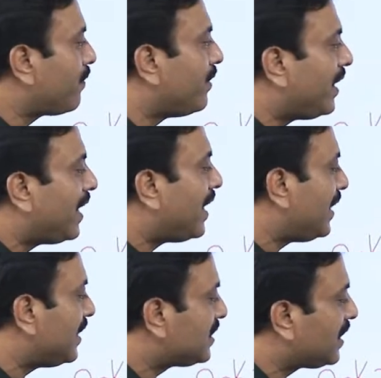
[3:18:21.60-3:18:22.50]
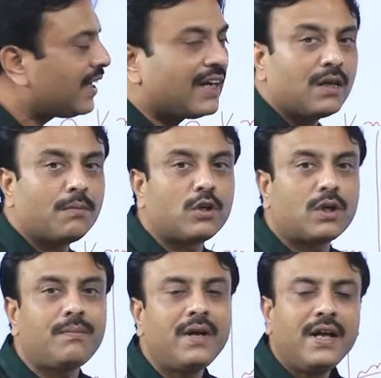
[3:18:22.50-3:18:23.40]
very high density at the
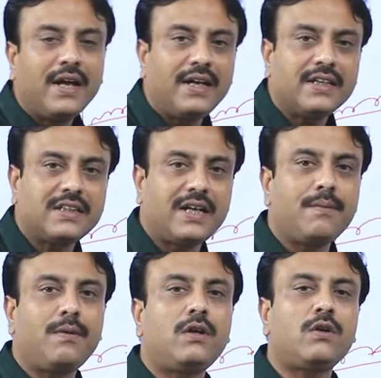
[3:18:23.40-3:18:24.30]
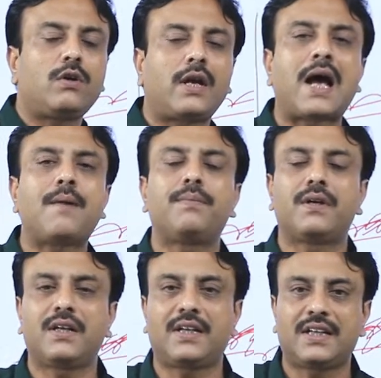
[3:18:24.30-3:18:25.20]
bottom, it is able to trap
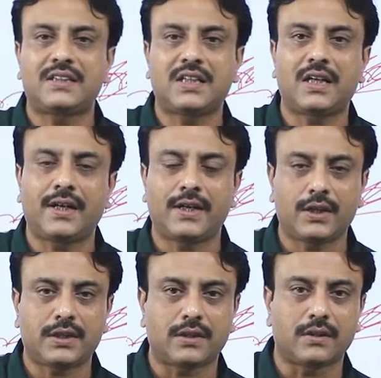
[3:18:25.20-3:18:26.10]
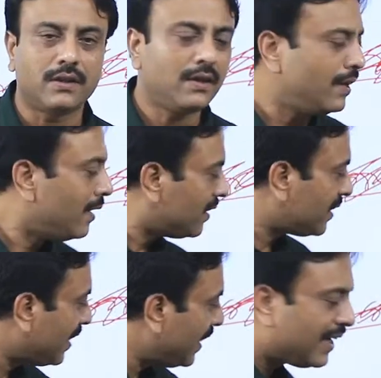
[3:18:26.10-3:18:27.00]
the terrestrial radiation. The
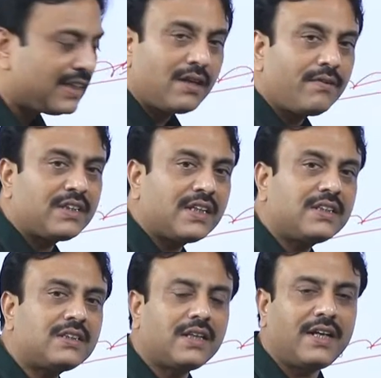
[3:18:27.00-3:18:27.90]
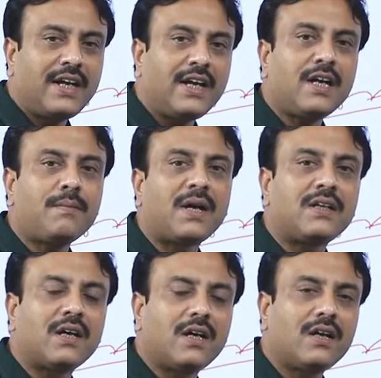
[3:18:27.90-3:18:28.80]
radiation which is radiated by
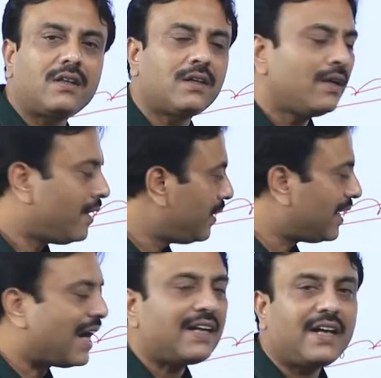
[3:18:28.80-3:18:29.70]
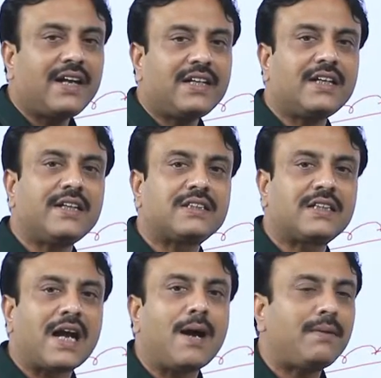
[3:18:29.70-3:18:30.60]
the earth, that radiation is
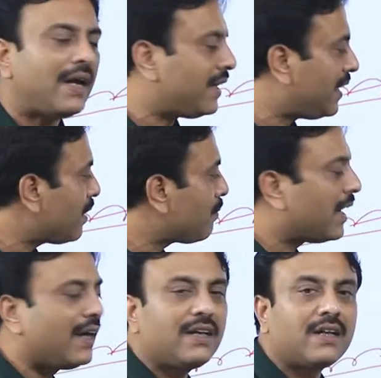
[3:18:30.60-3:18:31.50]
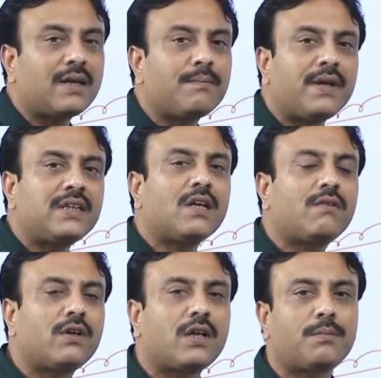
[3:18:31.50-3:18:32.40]
trapped, and thereby the temperature of the
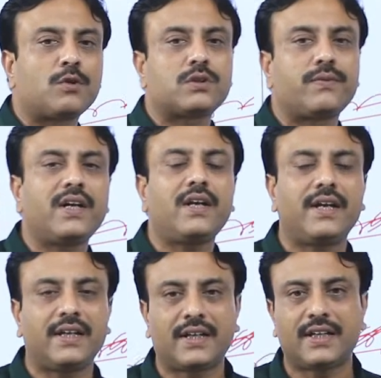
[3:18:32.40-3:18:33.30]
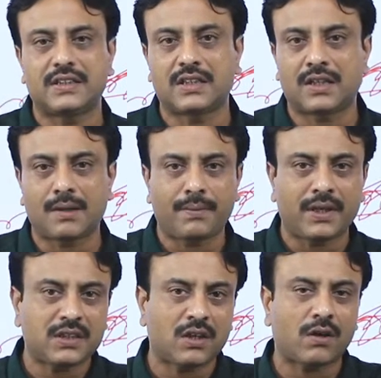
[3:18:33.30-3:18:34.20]
troposphere increases. The
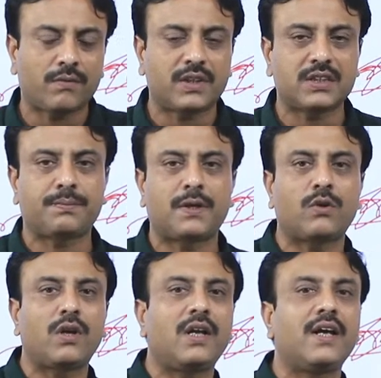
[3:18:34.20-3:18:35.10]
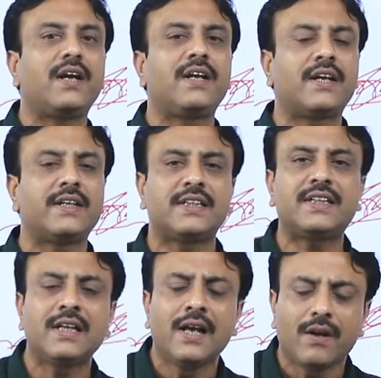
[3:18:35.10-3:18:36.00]
temperature of this particular layer increases,
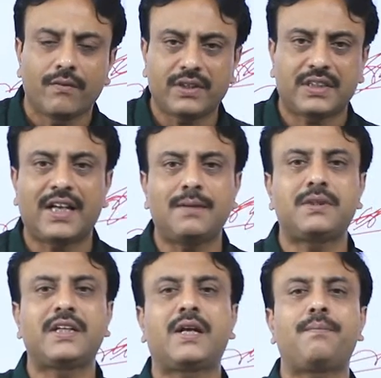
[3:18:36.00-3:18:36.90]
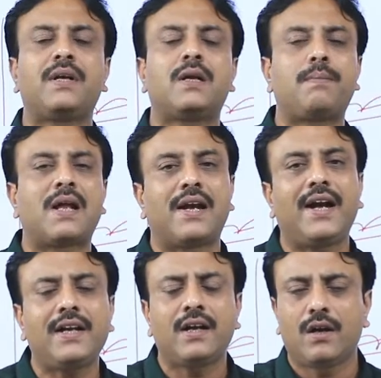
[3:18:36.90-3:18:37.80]
which helps in keeping the
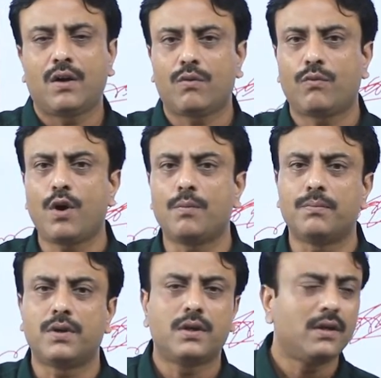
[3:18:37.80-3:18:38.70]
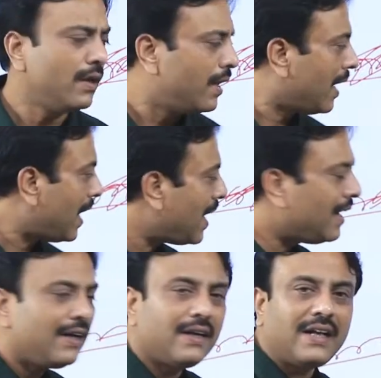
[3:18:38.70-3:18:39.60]
planet warm. And
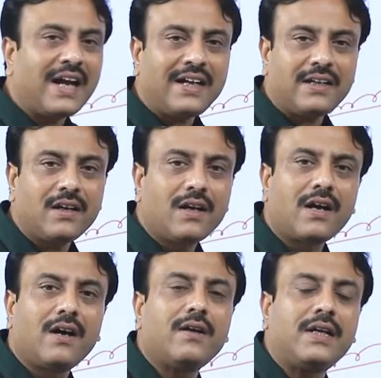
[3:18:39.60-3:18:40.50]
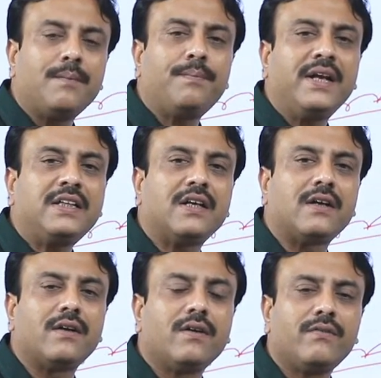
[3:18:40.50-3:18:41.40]
that temperature,
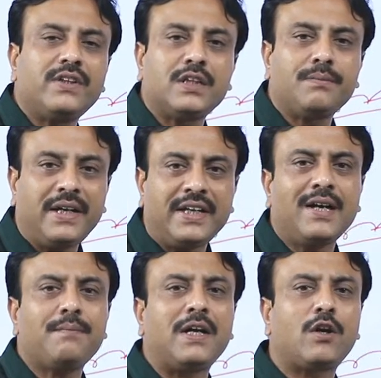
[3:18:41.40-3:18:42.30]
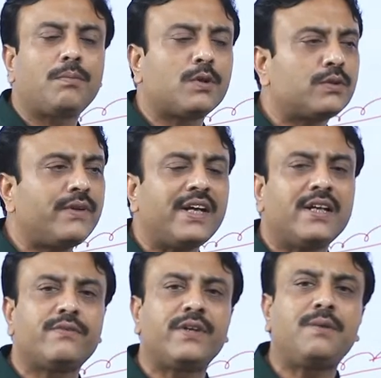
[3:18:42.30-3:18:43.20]
which is maintained by troposphere, is
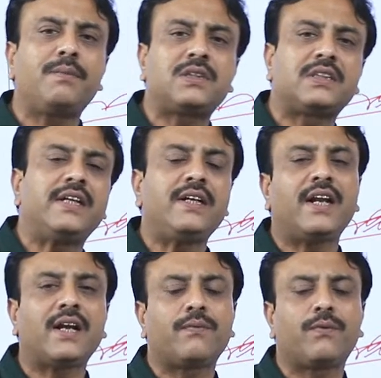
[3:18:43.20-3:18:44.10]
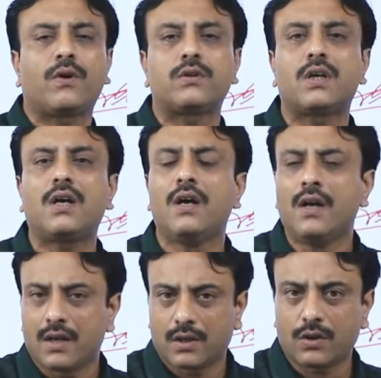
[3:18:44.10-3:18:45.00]
very much centric for the
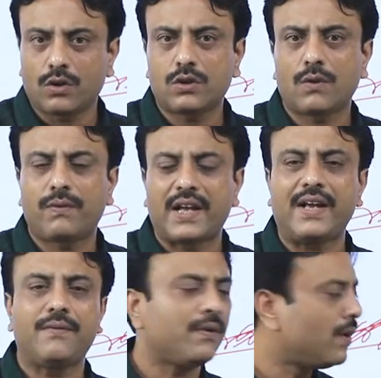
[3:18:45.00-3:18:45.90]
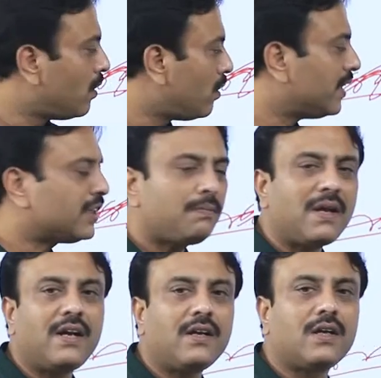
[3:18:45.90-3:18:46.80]
growth of life on this
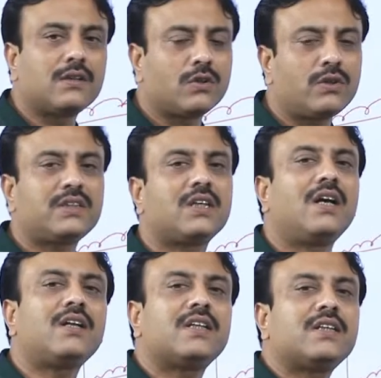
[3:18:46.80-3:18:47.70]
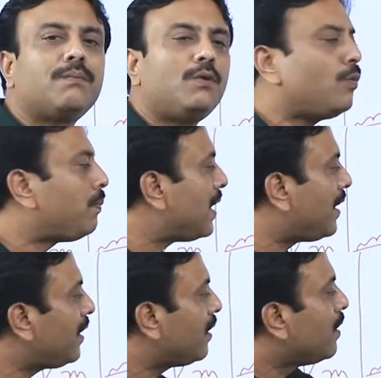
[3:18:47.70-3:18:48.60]
planet Earth. So this Earth is a blue
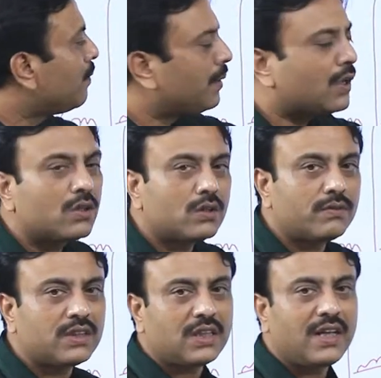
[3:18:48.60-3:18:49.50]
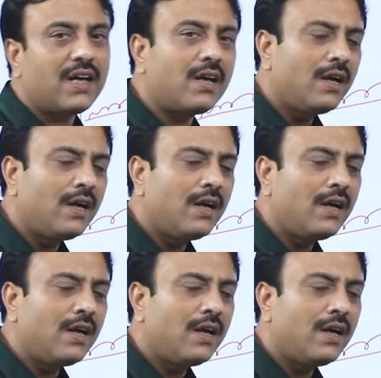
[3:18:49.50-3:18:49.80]
planet because of this layer,